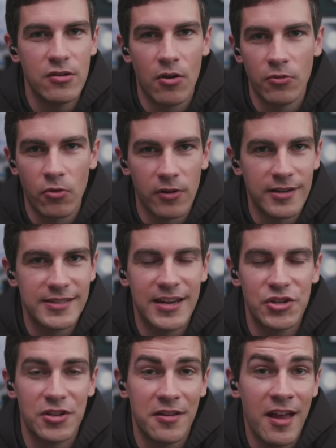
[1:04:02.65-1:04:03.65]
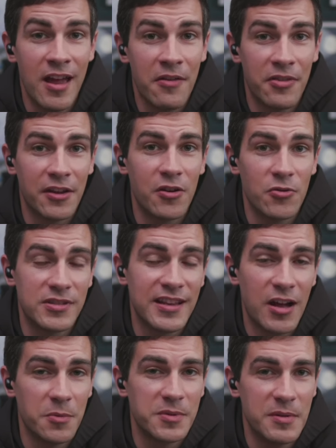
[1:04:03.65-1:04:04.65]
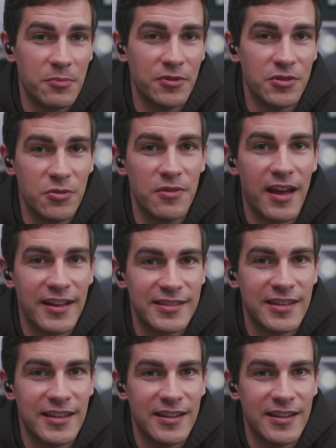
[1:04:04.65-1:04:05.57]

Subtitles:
your own organization that goes and helps people do that